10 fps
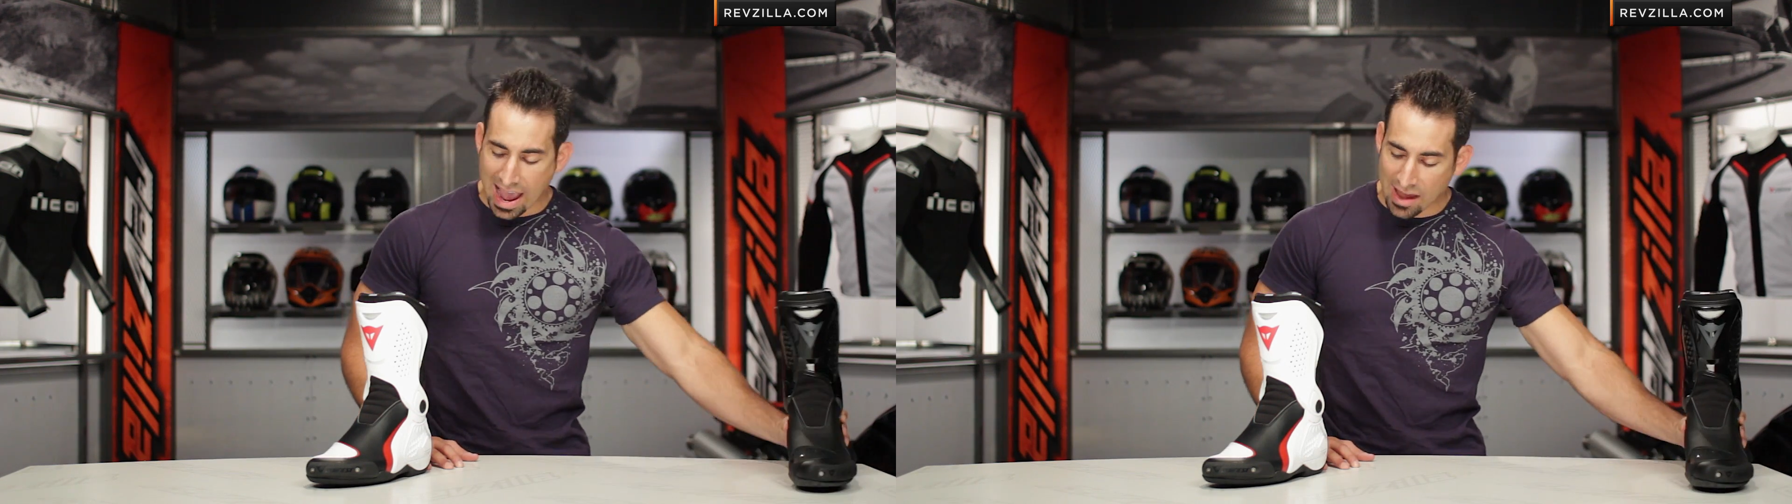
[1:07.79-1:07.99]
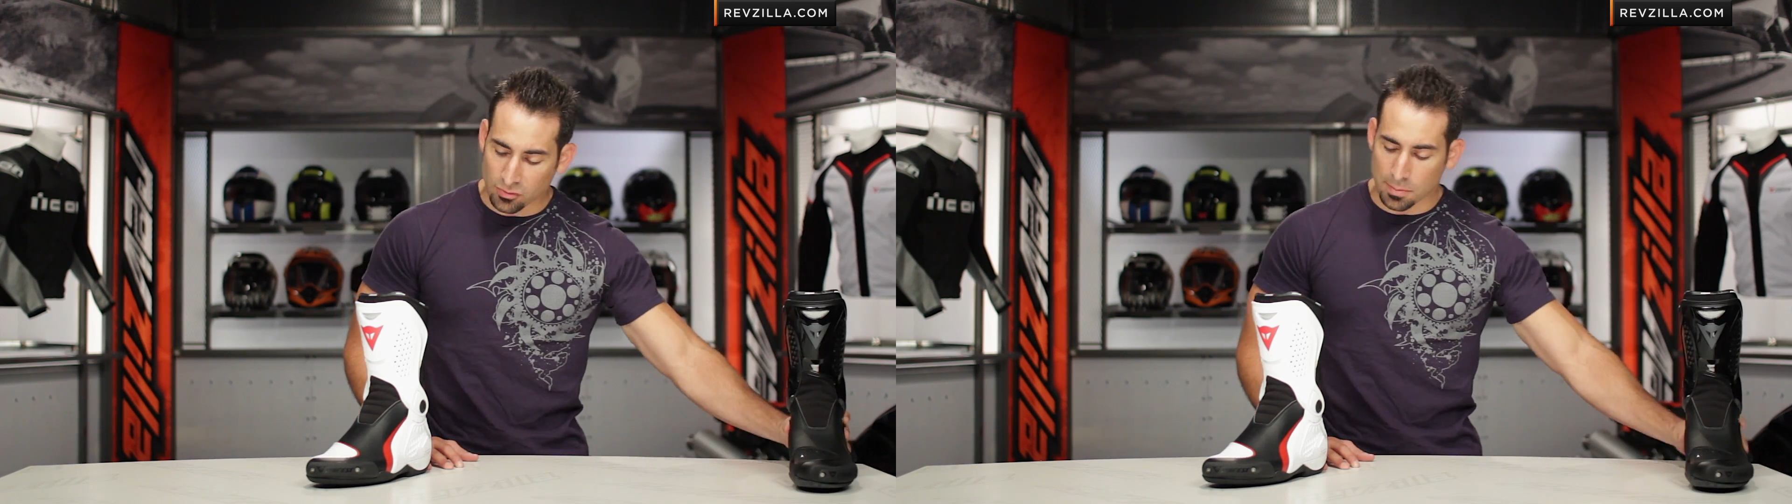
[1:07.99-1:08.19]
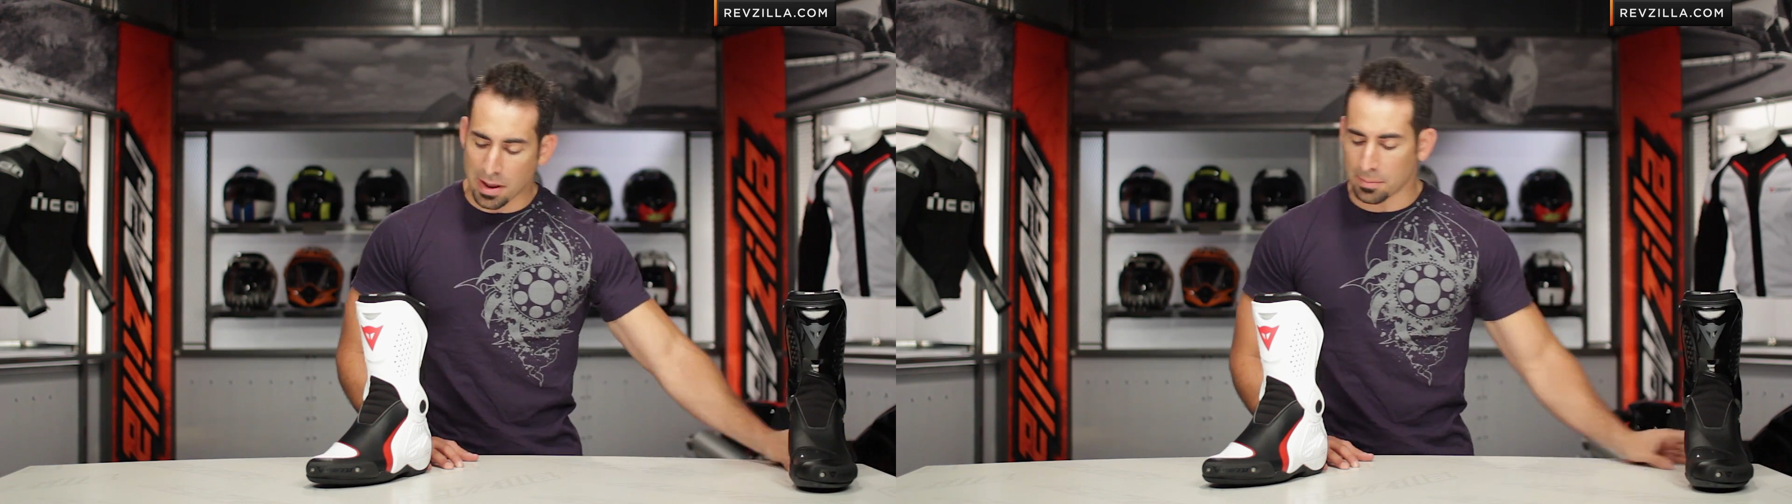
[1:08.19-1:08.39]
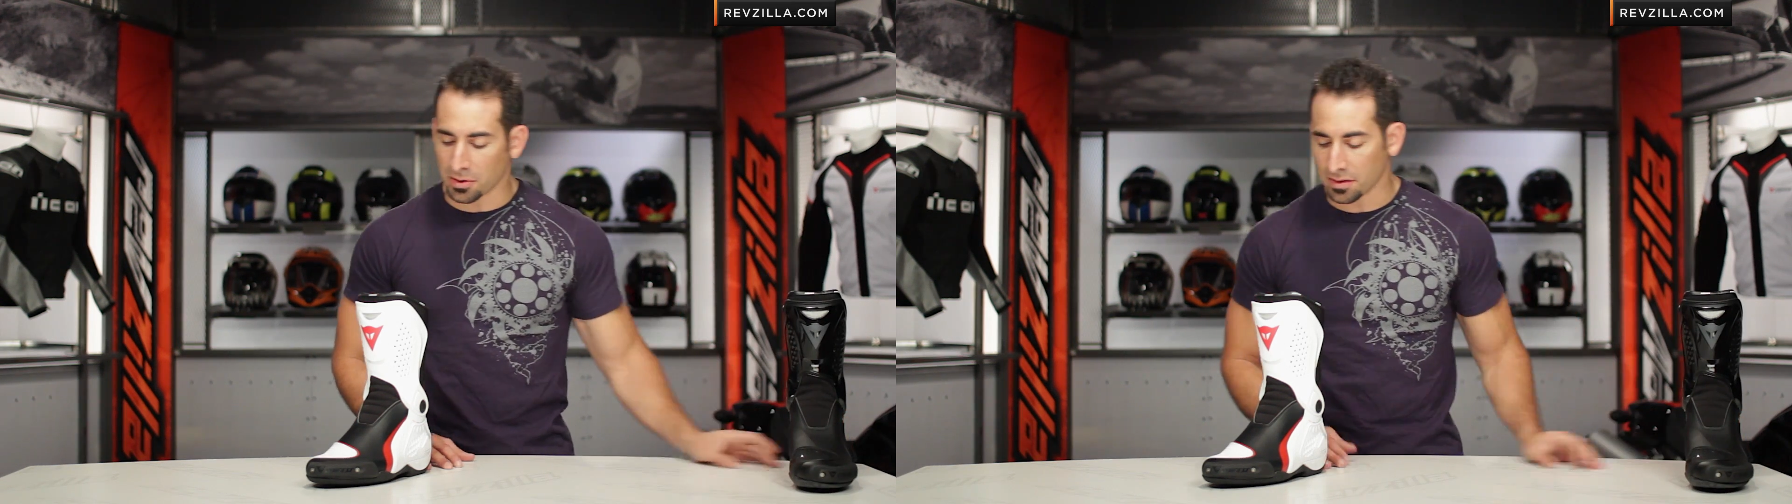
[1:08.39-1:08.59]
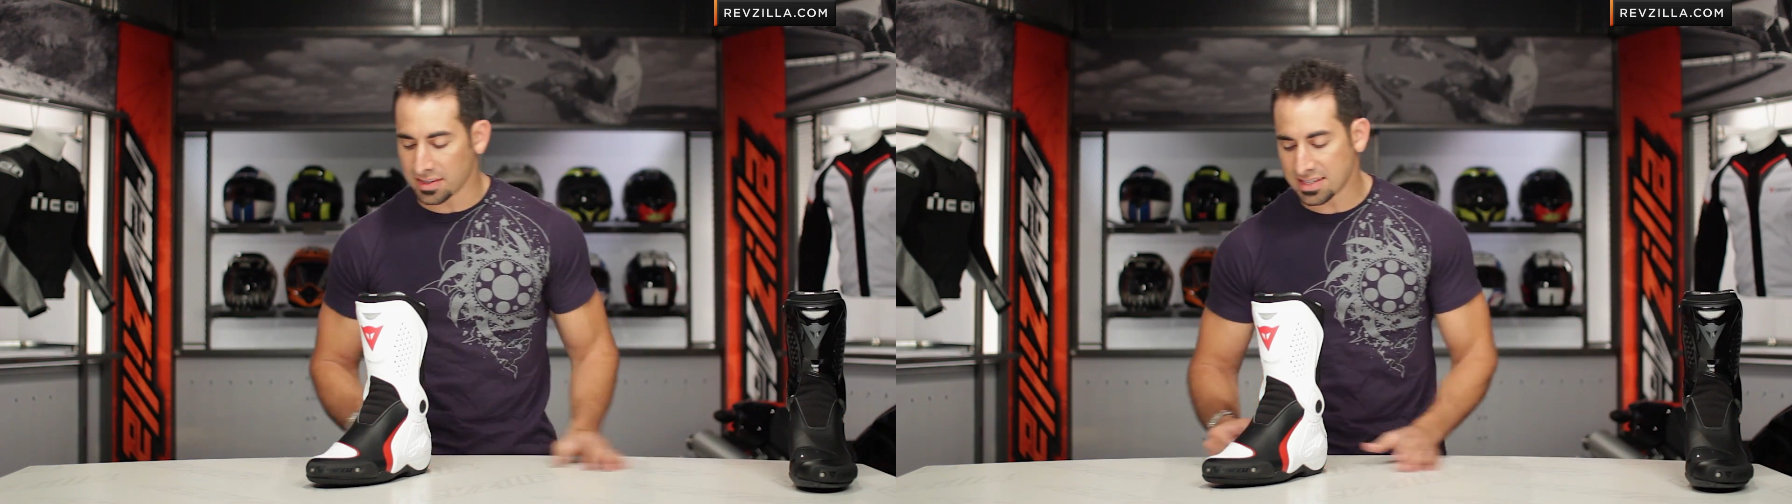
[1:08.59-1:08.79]
And
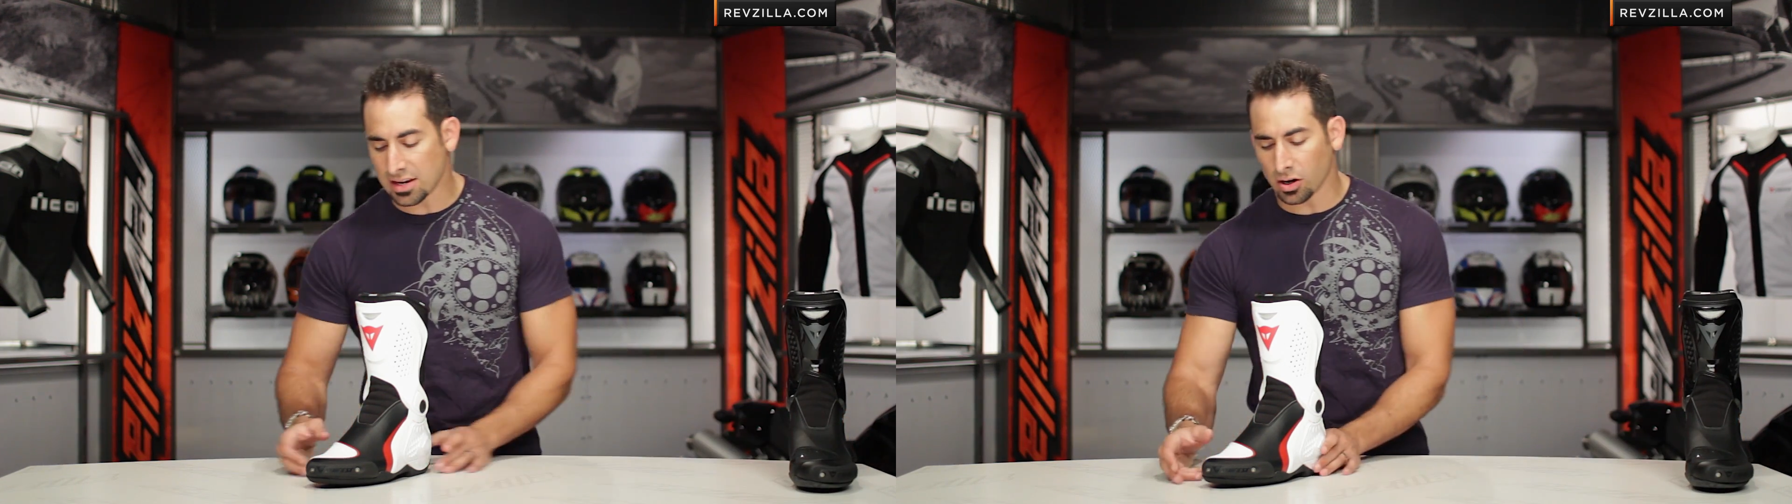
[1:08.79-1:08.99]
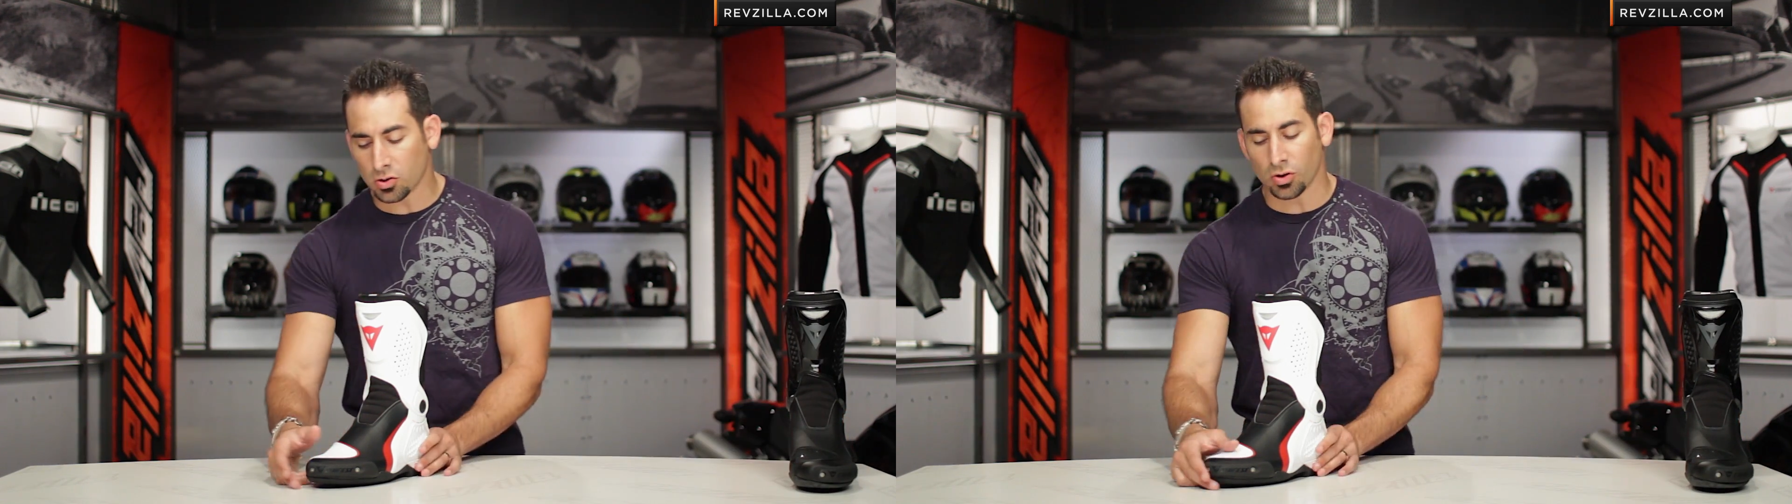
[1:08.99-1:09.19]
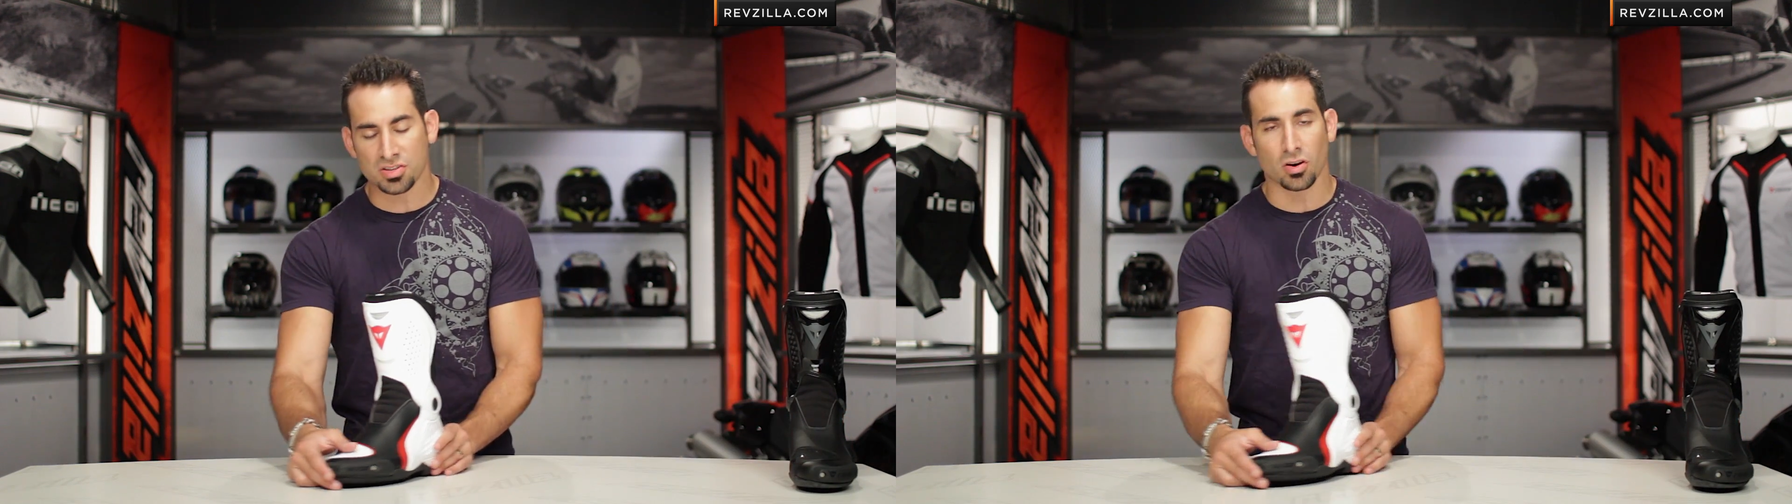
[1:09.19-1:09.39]
remember, the TR Course